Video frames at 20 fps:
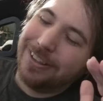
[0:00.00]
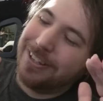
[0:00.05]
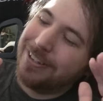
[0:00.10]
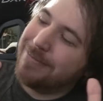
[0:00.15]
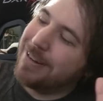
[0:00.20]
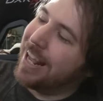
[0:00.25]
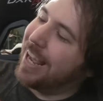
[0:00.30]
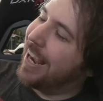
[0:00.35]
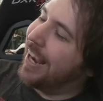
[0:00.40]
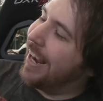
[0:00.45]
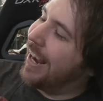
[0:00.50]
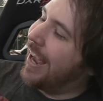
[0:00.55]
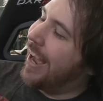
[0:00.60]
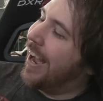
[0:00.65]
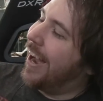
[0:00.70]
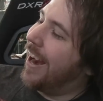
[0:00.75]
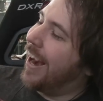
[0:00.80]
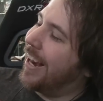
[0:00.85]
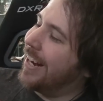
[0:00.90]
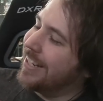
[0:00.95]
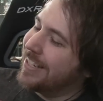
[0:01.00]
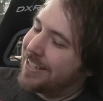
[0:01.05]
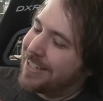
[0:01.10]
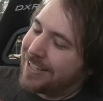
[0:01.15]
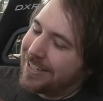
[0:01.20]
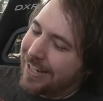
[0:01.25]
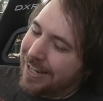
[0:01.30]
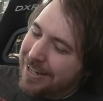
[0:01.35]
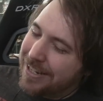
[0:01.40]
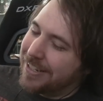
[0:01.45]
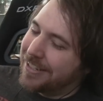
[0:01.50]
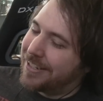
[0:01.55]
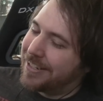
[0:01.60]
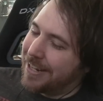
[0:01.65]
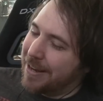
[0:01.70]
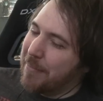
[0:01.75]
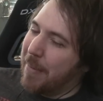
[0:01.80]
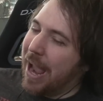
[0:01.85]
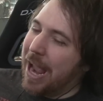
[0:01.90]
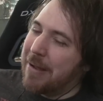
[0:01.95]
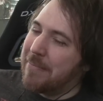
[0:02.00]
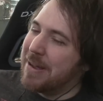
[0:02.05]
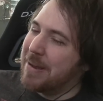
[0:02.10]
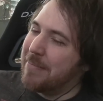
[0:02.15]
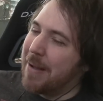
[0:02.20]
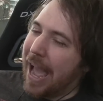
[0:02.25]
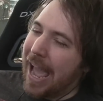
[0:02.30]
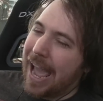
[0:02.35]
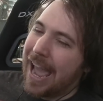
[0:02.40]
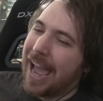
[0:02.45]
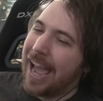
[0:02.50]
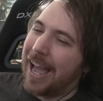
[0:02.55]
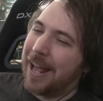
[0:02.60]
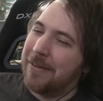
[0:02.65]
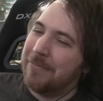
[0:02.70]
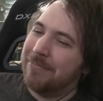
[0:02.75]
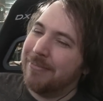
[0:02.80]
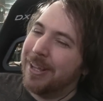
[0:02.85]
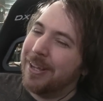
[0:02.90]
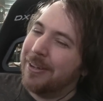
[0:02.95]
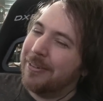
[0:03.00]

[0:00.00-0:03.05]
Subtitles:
Luminate, alright, she may be bad.